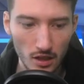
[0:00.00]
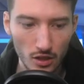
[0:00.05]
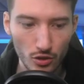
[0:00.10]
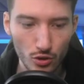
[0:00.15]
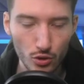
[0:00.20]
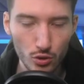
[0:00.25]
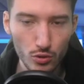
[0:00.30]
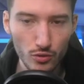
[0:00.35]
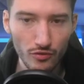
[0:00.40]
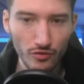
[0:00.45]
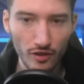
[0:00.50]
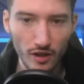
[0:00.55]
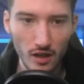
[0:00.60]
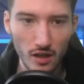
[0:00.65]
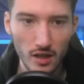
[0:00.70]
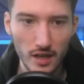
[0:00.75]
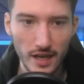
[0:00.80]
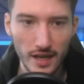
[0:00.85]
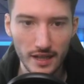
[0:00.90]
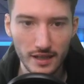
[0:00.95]
too far
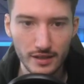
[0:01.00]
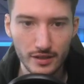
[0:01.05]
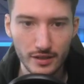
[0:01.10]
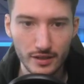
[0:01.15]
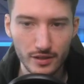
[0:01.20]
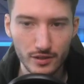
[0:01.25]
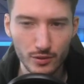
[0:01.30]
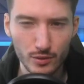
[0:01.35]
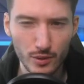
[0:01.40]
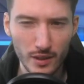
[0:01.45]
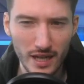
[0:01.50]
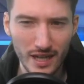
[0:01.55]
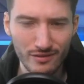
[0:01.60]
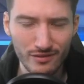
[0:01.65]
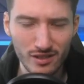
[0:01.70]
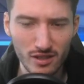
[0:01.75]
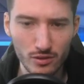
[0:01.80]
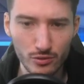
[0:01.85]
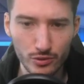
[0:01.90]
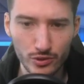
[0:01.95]
ahead to ever
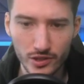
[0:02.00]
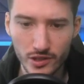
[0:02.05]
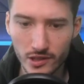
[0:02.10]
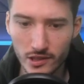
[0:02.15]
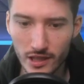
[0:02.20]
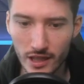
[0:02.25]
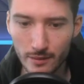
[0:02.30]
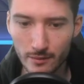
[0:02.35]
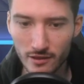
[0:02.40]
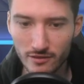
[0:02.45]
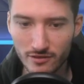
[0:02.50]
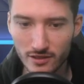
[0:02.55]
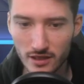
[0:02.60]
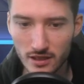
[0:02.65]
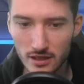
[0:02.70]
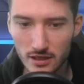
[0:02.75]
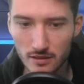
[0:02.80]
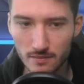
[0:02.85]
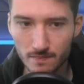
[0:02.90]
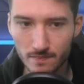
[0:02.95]
lose this game, I
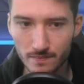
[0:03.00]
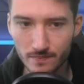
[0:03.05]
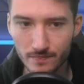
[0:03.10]
think.